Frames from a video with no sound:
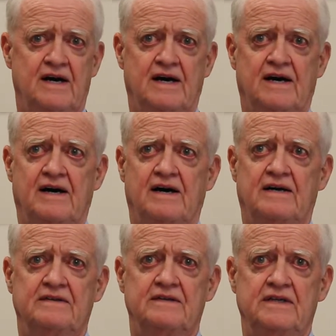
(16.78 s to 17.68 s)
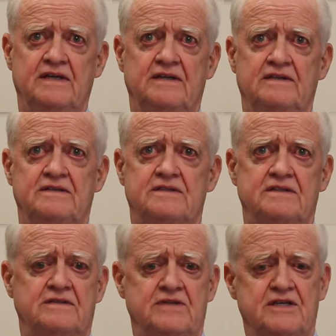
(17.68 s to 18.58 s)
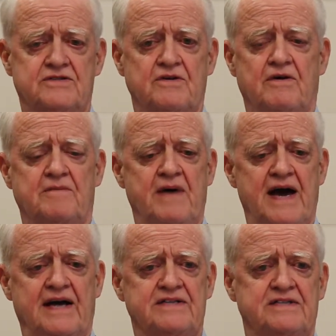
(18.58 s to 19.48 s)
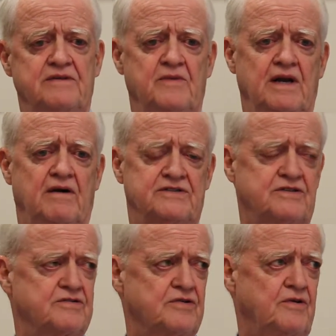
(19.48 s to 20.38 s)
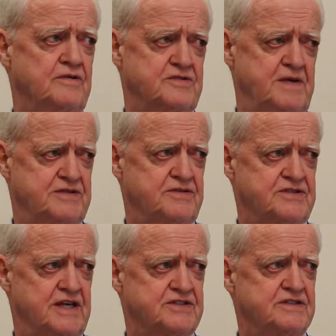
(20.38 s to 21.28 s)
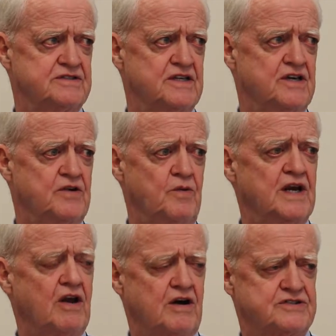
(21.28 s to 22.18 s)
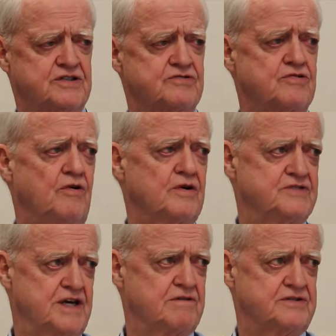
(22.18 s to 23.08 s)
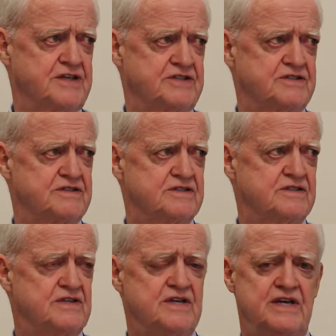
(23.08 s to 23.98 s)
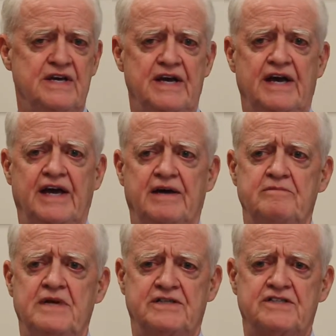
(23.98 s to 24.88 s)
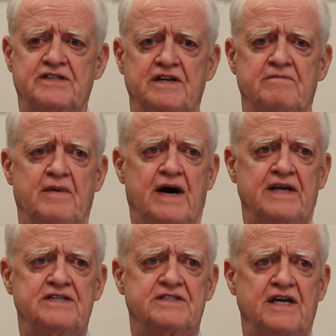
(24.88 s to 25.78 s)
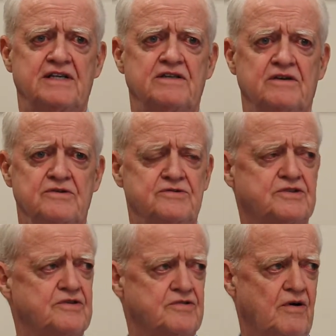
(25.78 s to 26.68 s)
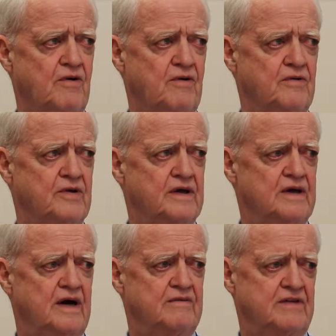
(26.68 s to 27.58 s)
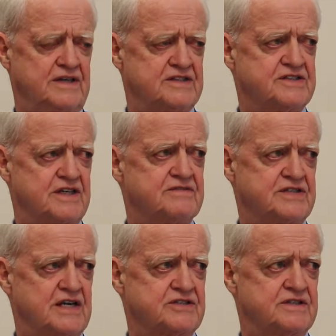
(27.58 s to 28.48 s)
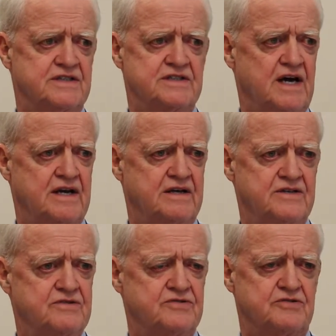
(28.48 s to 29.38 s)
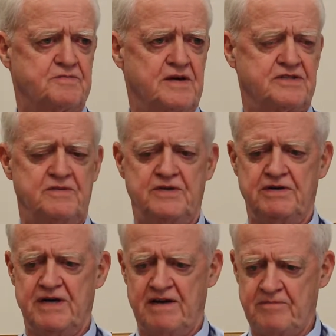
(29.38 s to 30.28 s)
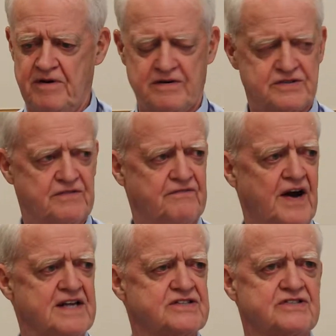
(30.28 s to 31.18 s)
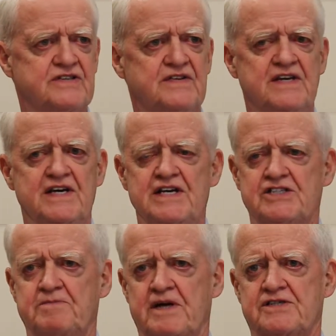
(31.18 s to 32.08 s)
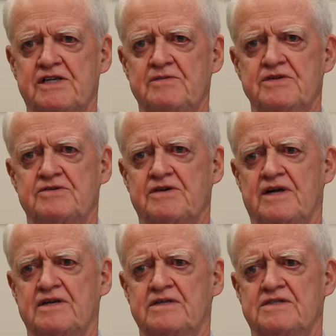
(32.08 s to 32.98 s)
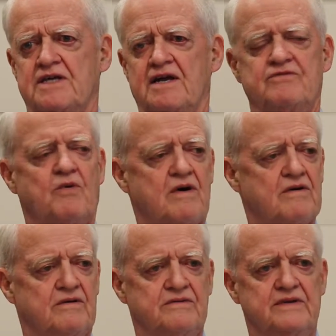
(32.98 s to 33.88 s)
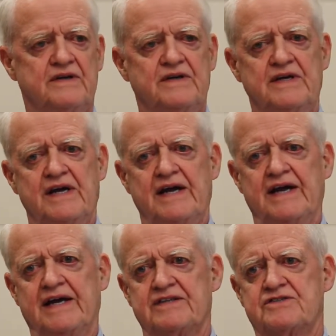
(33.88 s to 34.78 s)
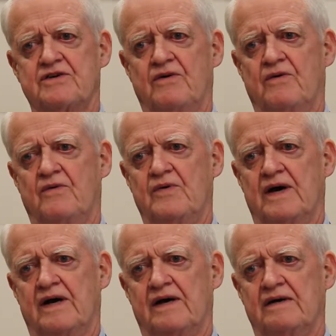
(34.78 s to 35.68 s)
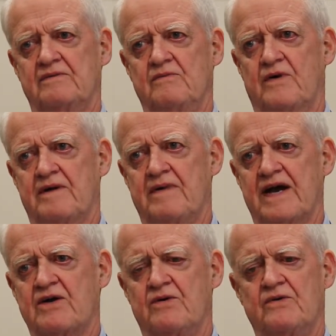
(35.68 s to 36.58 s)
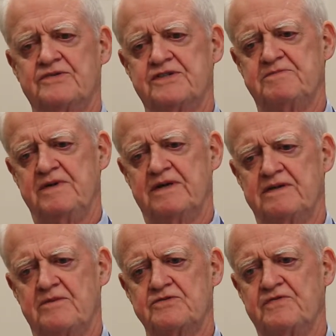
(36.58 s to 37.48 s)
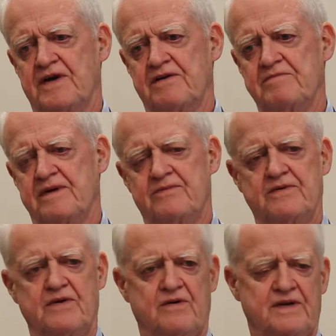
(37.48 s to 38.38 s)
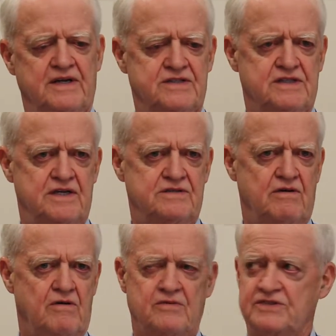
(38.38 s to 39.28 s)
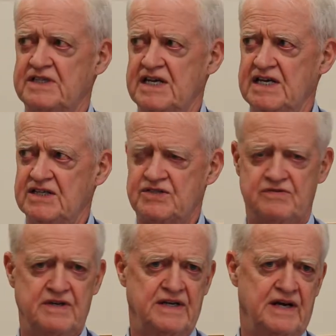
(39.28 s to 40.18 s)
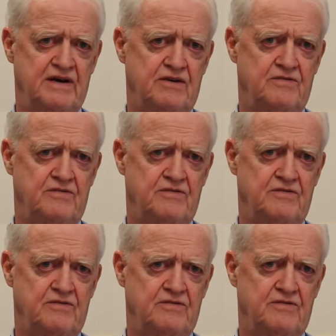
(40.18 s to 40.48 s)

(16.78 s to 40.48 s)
It is historic past that we lost control of special sessions. We lost control of general sessions. And legislative bodies tend to lose control of legislative session. It's not unusual, especially when you have partisan fights, especially when you're trying to save the world. And so one of my goals is being the most veteran member of the Oregon Legislature almost in history now.